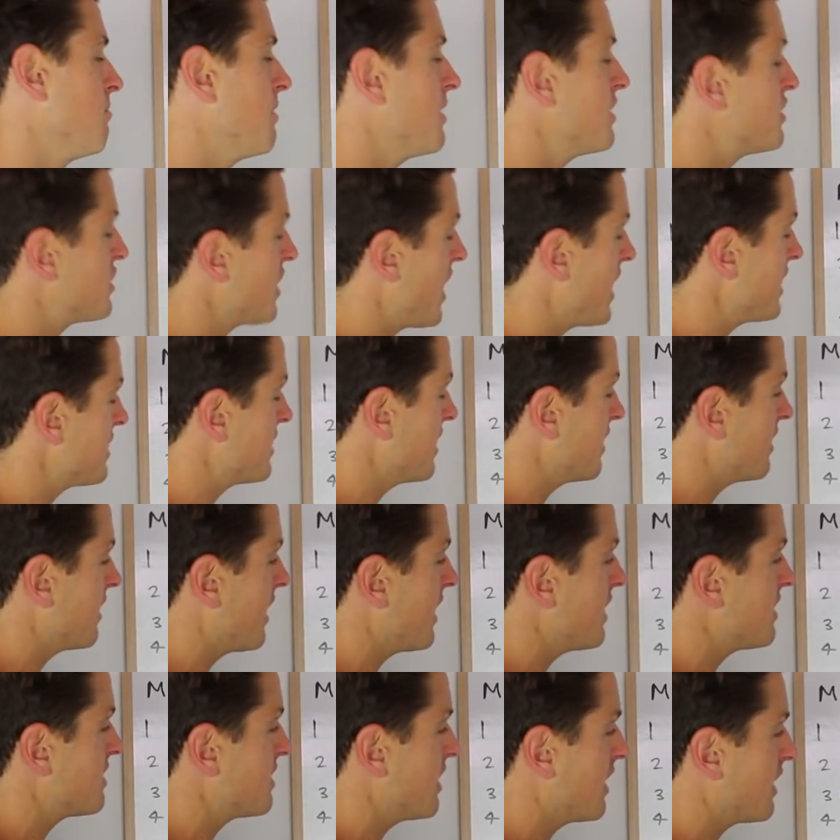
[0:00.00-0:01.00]
But chasing
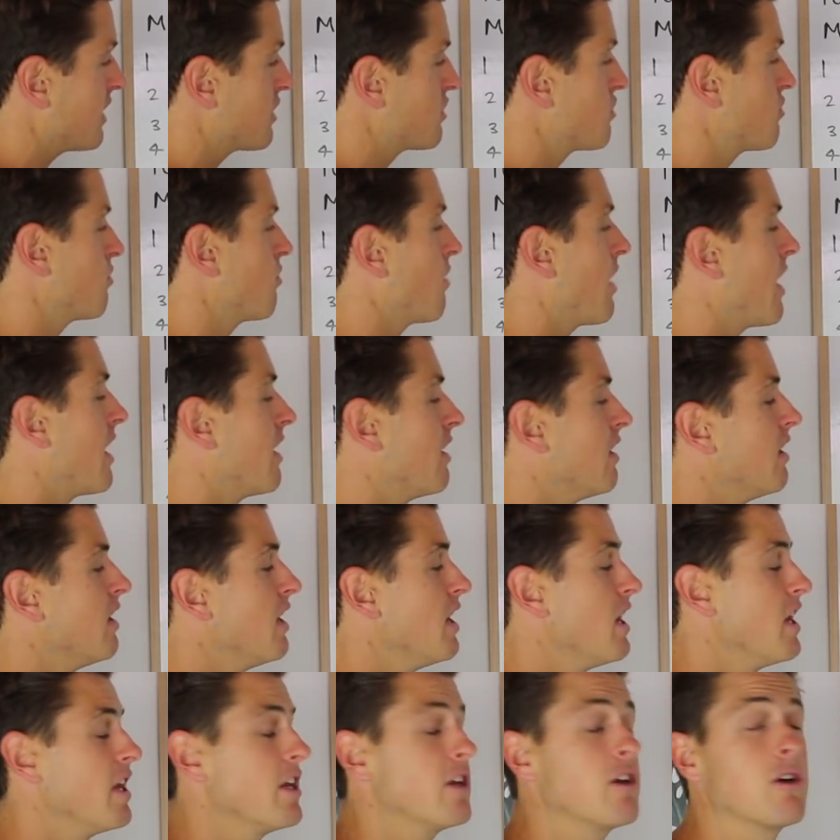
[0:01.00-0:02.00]
these things throughout
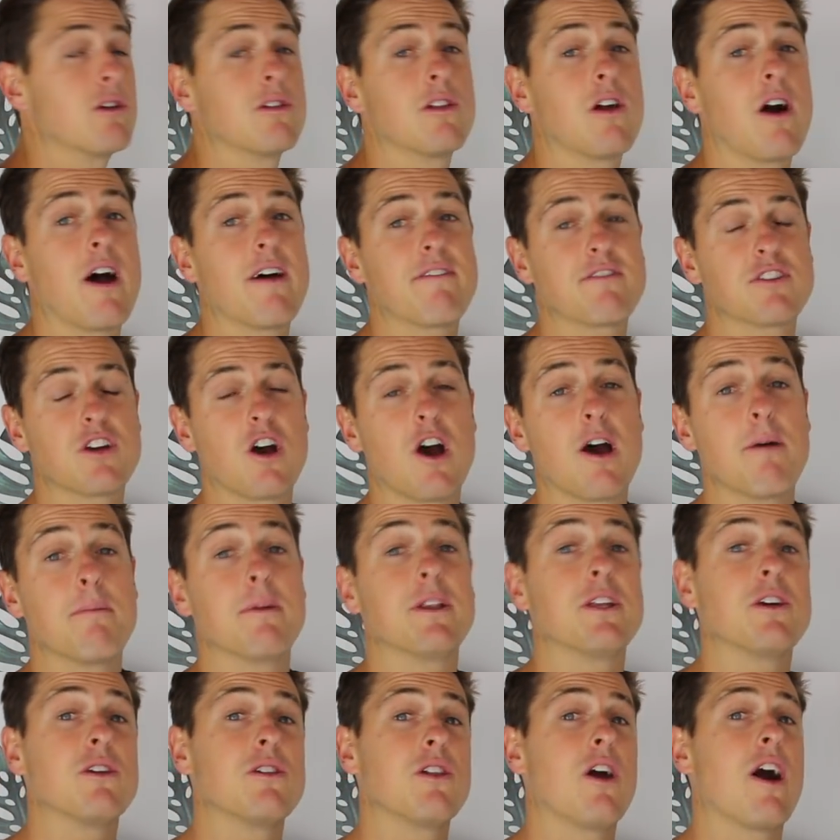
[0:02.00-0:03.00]
your lifetime
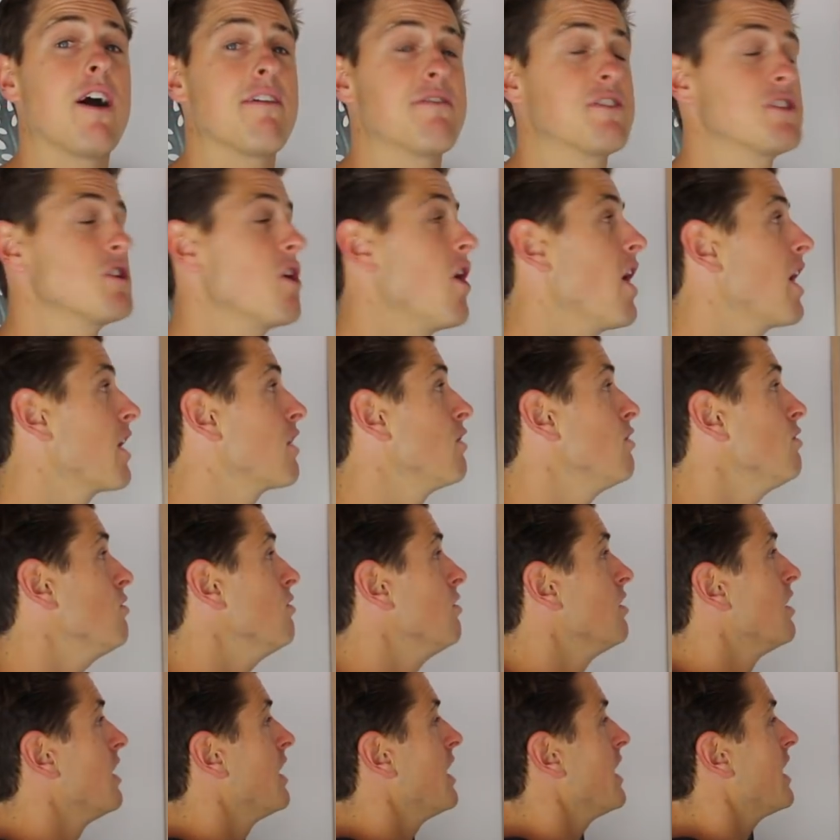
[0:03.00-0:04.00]
and your life
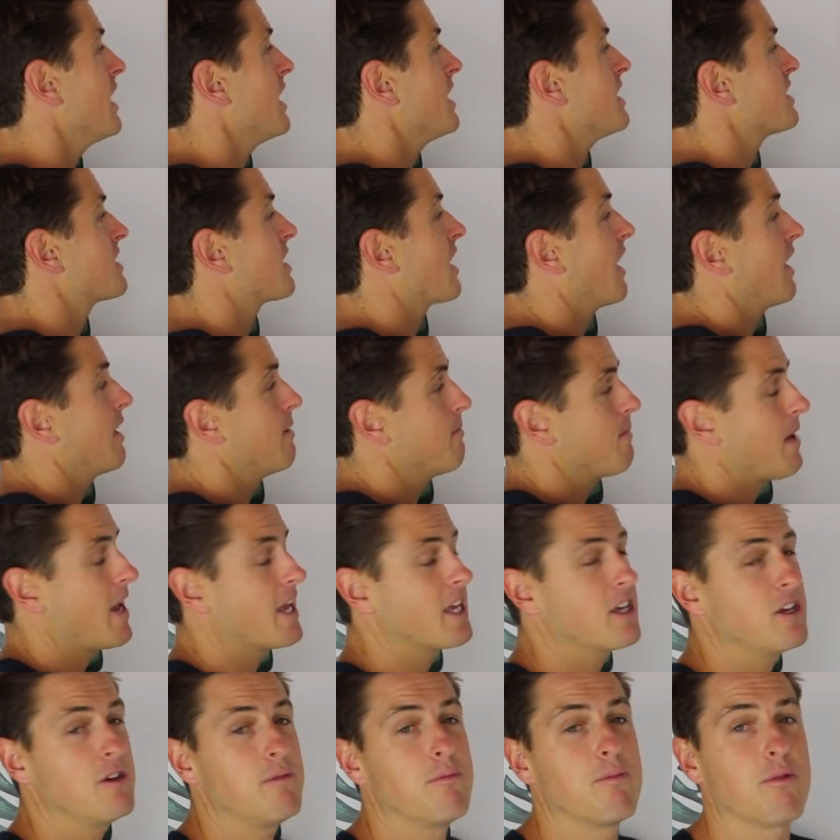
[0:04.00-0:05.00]
cycle is gonna
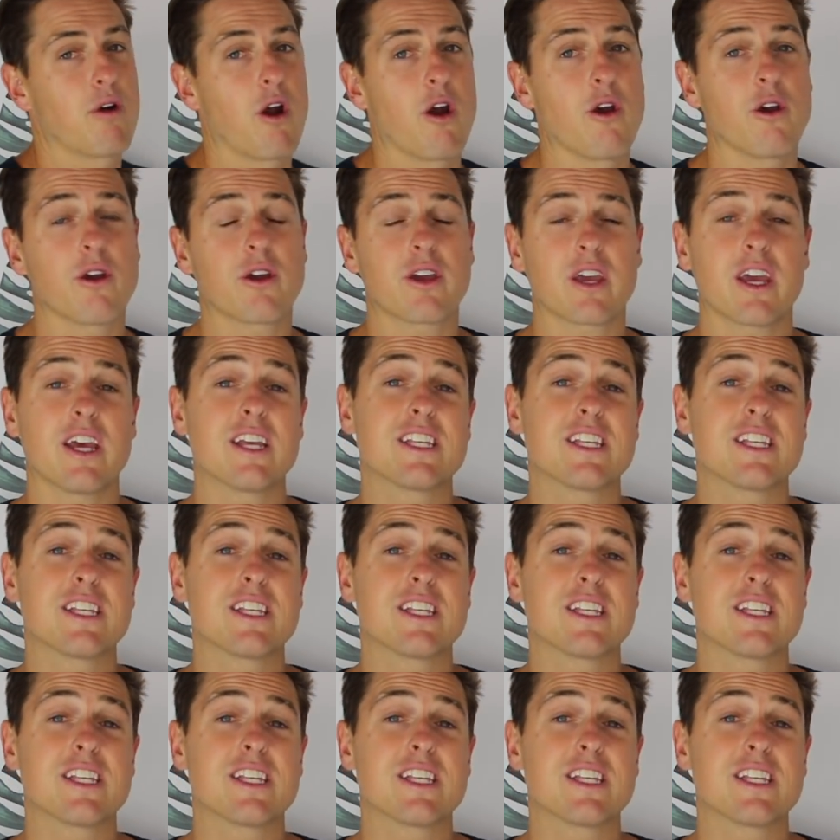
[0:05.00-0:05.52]
make you broke,